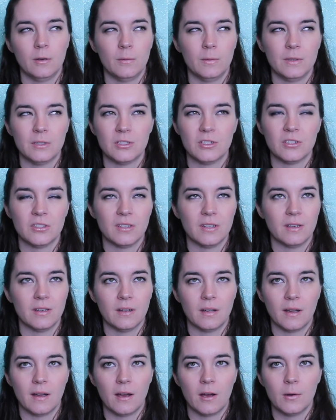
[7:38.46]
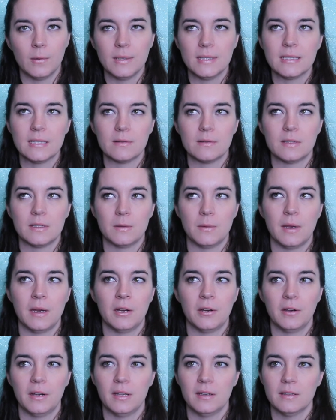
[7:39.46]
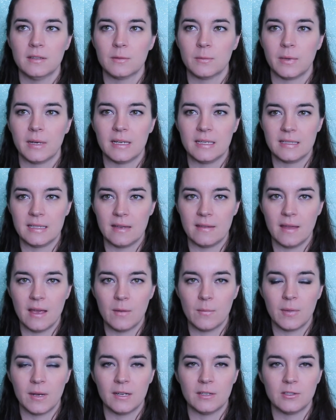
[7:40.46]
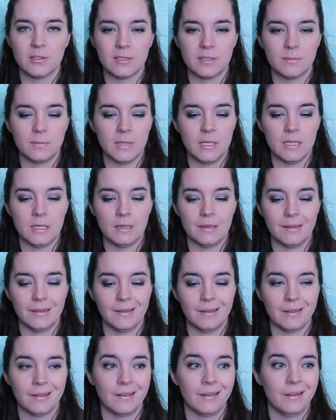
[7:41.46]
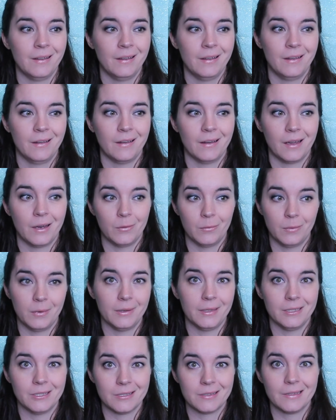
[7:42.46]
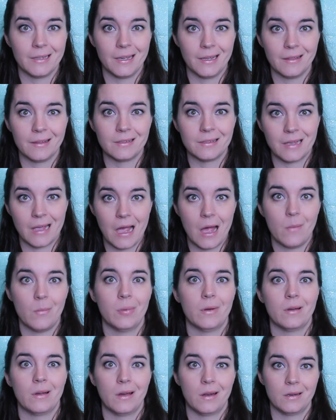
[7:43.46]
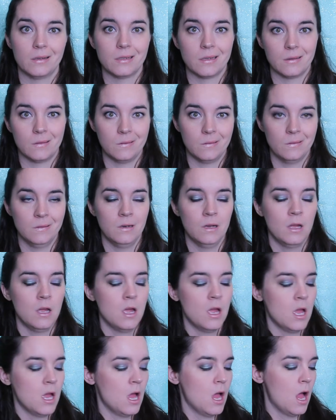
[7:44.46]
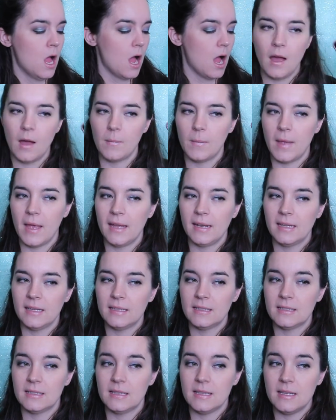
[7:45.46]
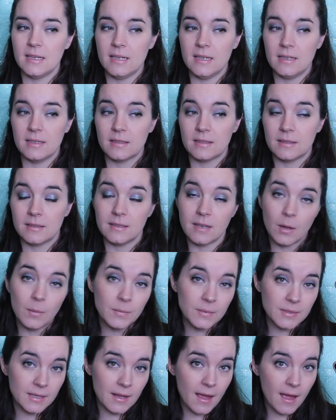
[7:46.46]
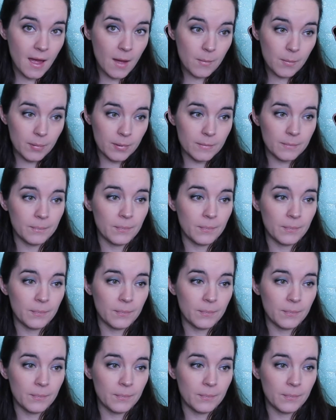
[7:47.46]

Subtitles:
which always sounds so arrogant when I say that, but I just mean like, I really just like this app on its own. And it's the Snupps app.